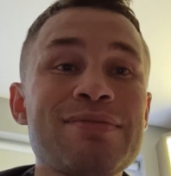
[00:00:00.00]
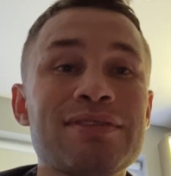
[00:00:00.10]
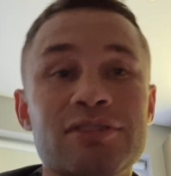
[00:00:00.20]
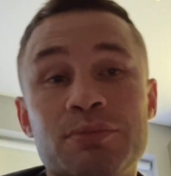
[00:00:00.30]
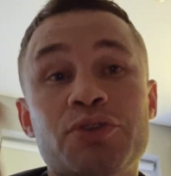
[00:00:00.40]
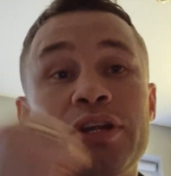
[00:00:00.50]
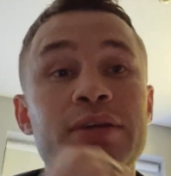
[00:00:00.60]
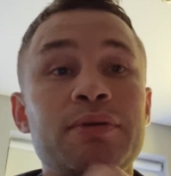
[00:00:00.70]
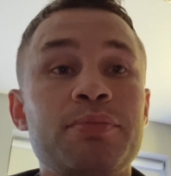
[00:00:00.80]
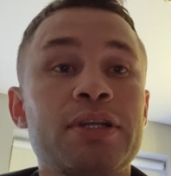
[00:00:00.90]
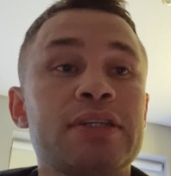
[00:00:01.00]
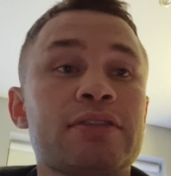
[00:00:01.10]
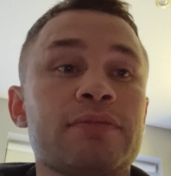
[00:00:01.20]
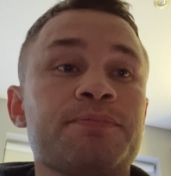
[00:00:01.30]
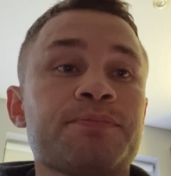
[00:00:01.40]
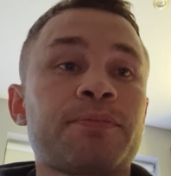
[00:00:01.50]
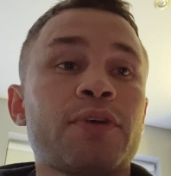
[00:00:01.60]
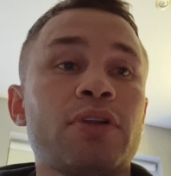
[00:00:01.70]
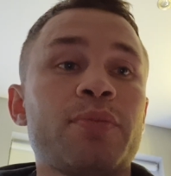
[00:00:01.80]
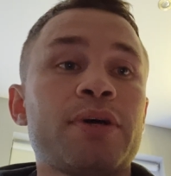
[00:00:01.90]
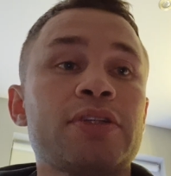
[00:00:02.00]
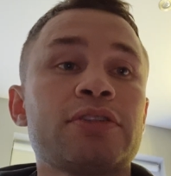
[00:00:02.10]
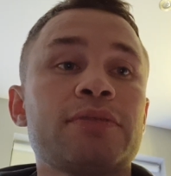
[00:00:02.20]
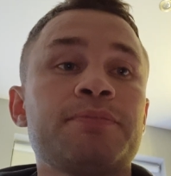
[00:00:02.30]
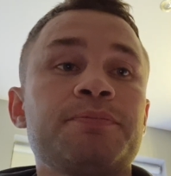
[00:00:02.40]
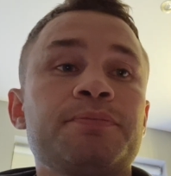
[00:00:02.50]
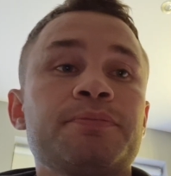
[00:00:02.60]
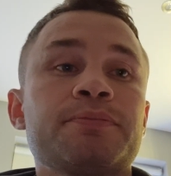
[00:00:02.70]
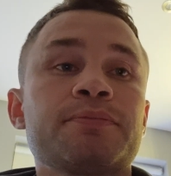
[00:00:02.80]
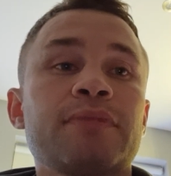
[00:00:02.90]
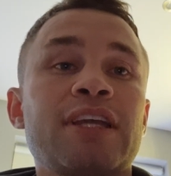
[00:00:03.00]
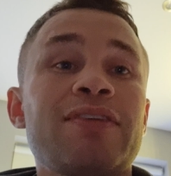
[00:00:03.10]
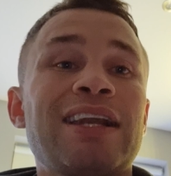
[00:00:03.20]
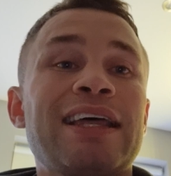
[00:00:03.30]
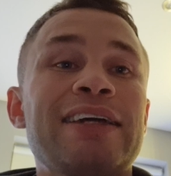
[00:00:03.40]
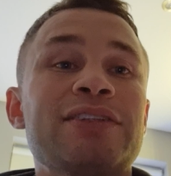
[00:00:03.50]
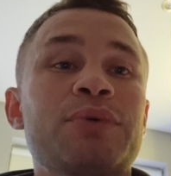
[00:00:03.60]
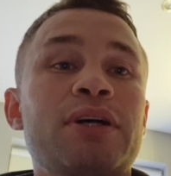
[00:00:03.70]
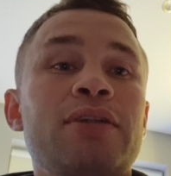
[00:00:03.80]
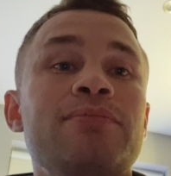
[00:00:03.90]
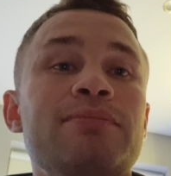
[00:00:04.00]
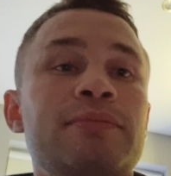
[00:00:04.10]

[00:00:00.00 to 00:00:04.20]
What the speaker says: Subscribe, please. All the best. Give it a like as well.